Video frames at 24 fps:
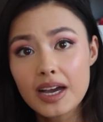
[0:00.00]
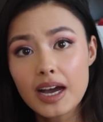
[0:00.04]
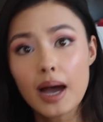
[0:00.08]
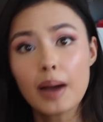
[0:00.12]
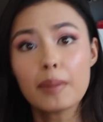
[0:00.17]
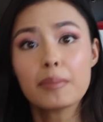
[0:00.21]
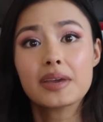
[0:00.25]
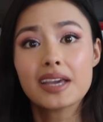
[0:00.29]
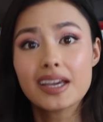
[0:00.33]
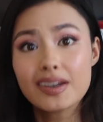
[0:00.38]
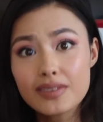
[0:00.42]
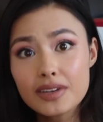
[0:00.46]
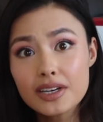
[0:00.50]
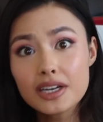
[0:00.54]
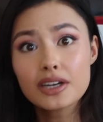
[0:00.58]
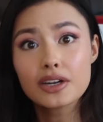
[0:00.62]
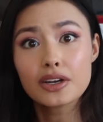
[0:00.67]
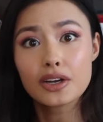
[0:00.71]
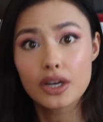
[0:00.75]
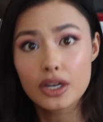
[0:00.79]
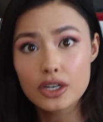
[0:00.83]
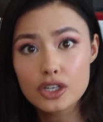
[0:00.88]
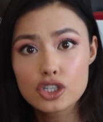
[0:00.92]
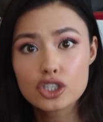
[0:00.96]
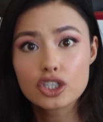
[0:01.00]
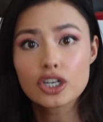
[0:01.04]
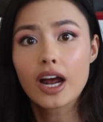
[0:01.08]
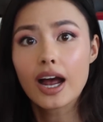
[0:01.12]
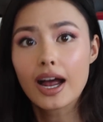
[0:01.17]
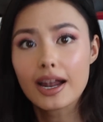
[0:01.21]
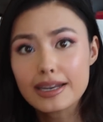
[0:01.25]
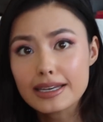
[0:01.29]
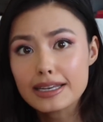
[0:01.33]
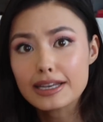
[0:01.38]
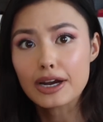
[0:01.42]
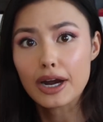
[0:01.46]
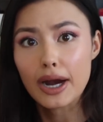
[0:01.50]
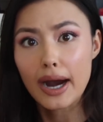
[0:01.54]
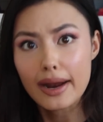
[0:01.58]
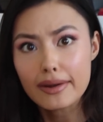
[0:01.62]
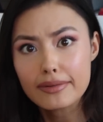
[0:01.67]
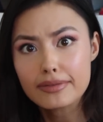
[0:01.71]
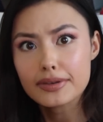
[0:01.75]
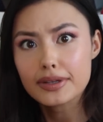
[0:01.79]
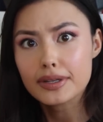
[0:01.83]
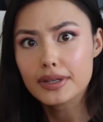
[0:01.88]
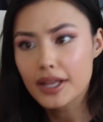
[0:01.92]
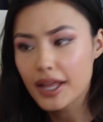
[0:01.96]
I'm giving it a good shot here, I
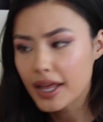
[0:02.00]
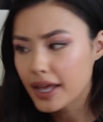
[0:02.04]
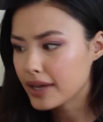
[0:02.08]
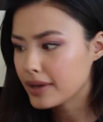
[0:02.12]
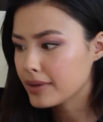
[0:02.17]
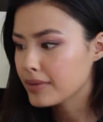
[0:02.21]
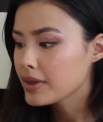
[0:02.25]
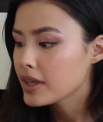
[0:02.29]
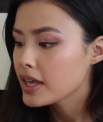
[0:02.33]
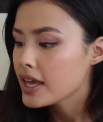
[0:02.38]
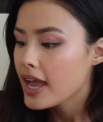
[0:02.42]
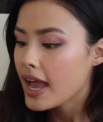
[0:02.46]
feel like.